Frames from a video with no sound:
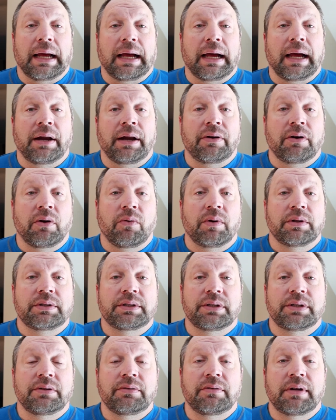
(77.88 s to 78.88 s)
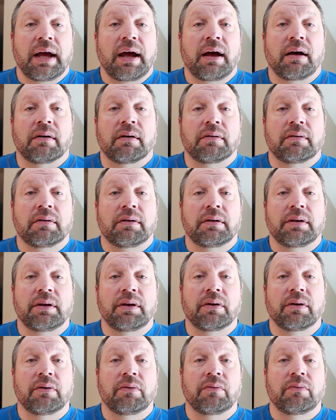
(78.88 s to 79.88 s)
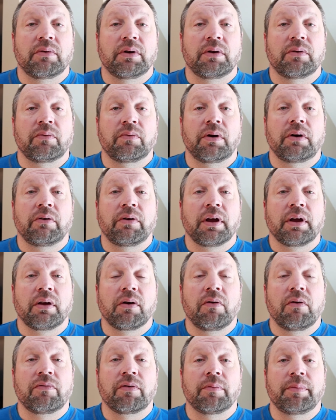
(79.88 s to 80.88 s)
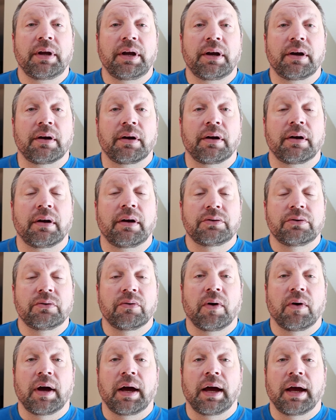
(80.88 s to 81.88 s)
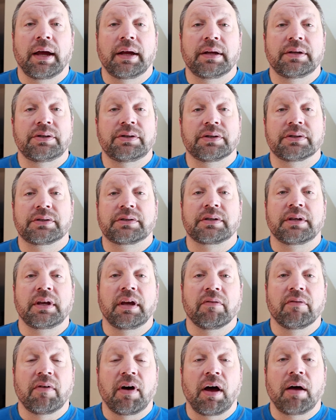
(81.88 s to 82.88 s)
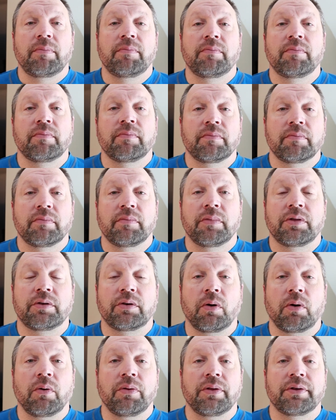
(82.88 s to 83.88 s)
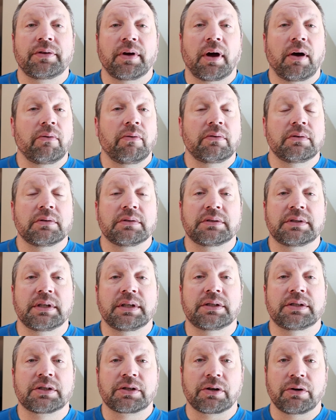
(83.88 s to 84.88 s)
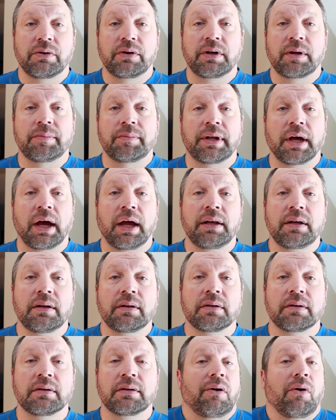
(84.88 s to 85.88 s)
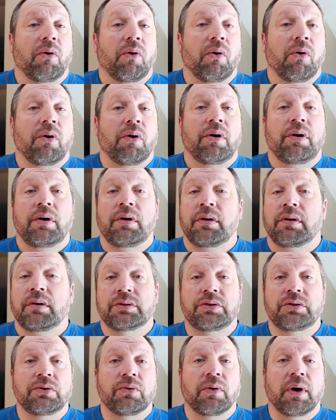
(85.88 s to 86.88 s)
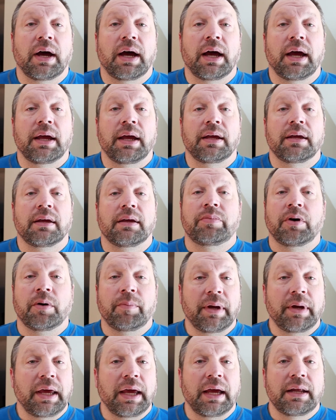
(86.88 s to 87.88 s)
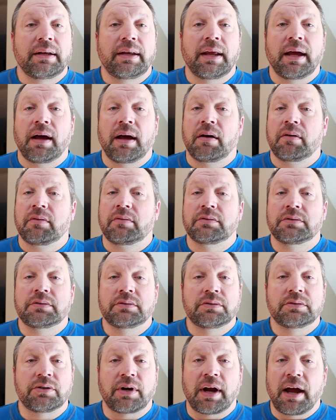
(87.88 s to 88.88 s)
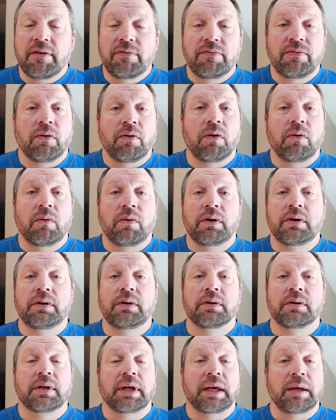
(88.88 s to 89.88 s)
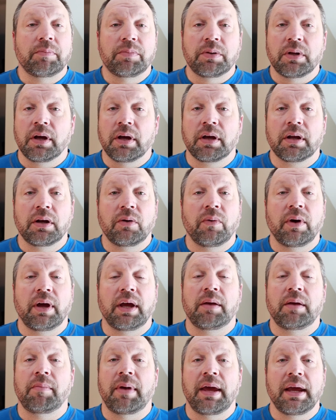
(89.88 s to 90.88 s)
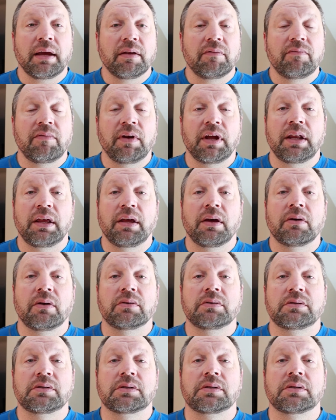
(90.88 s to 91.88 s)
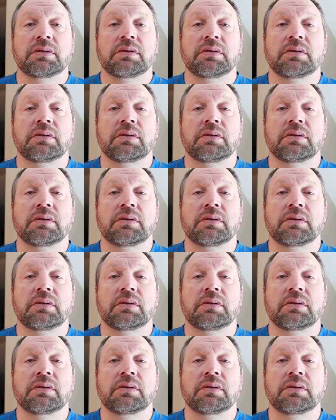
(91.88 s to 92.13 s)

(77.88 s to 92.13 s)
I don't know what to do now. You know, what, where do I go from here? Do I just give up, throw in the towel and say, screw it, I'm done? Or do I put my head down, drive forward, keep plugging away, making videos,